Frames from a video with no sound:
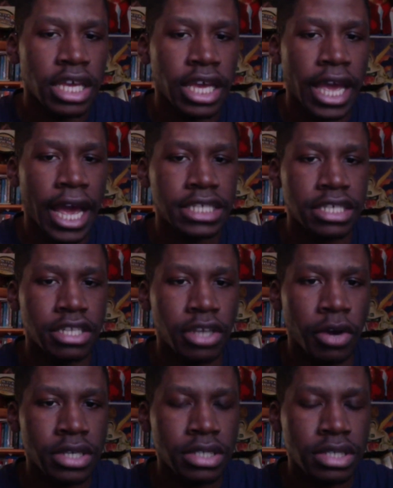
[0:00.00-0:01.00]
He hasn't
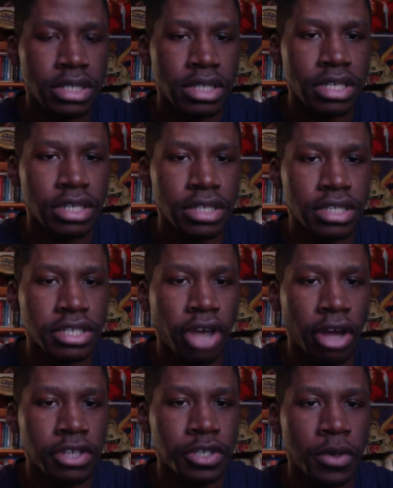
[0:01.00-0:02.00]
noticed?
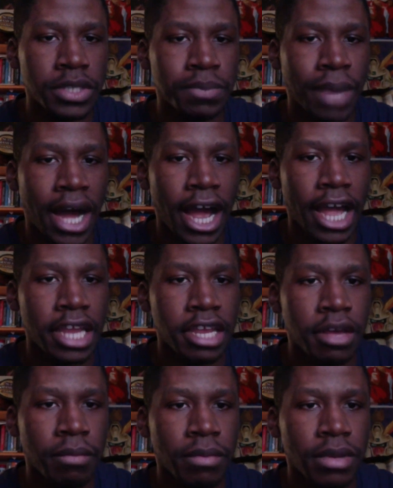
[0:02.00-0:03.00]
Tanjiro is
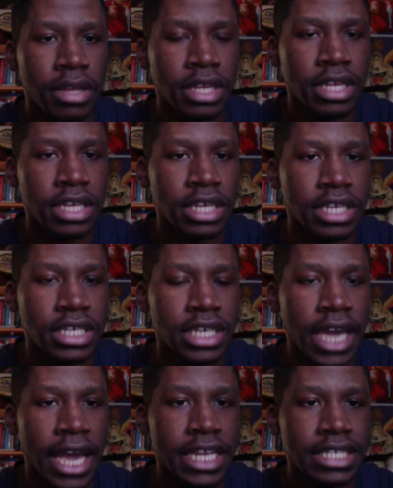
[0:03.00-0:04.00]
behind him.
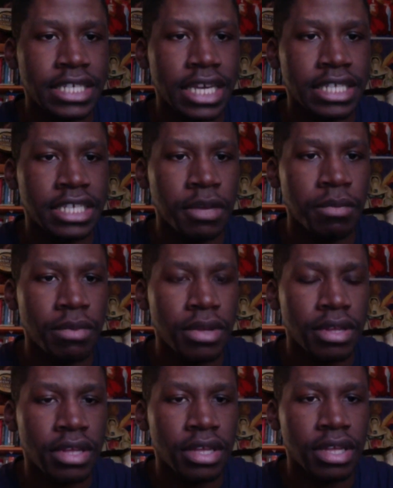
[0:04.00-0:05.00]
Can't he sense him?
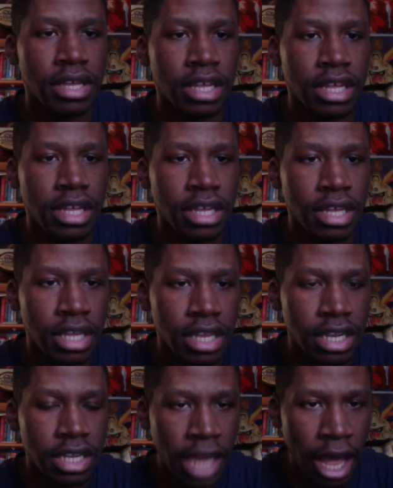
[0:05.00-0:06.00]

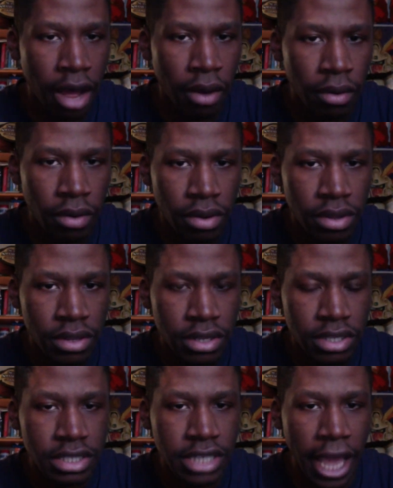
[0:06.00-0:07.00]
Now,
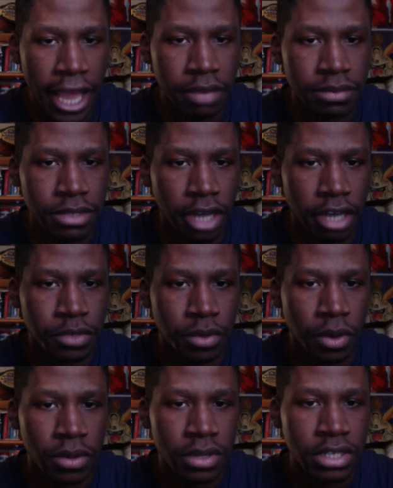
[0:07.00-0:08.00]
take him,
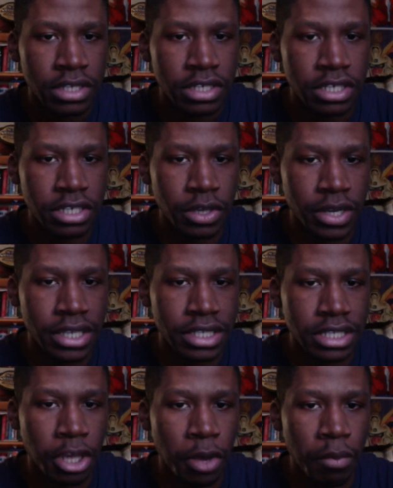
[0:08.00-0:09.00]
Tanjiro. Since you
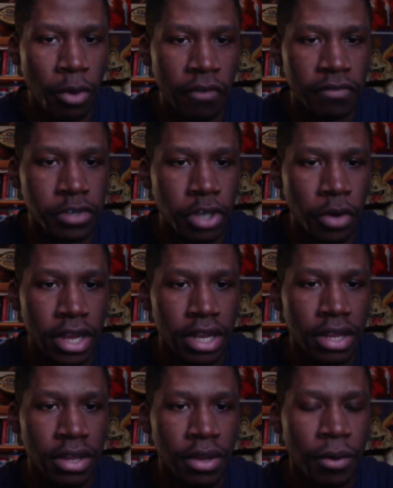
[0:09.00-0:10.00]
can still move, do
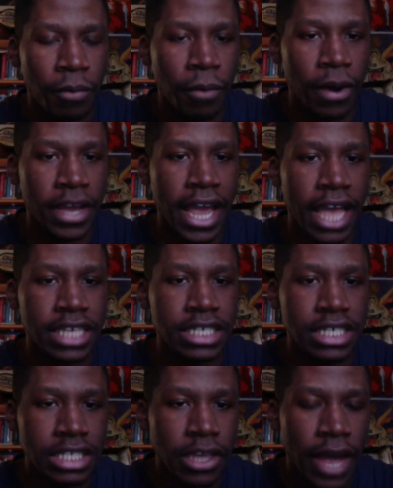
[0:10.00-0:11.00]
it. While he,
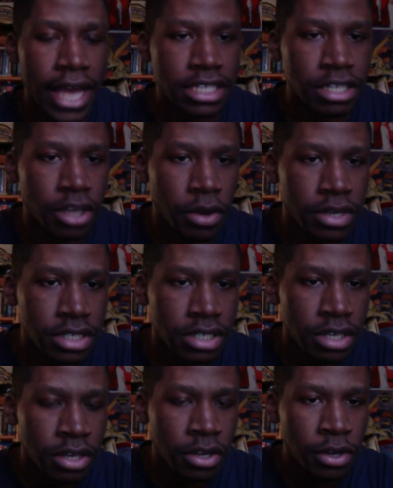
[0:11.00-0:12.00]
he still hasn't
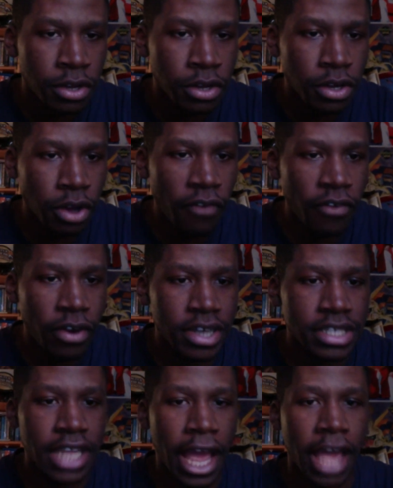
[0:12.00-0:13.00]
noticed. Go for
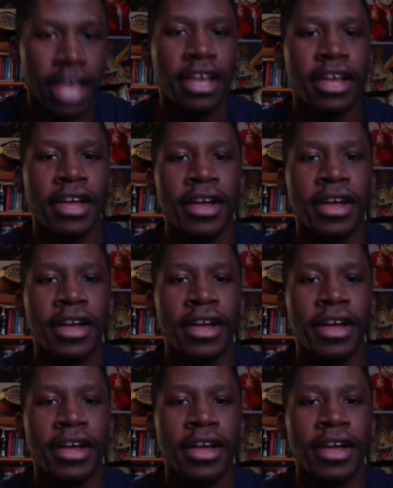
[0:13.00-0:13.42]
his neck.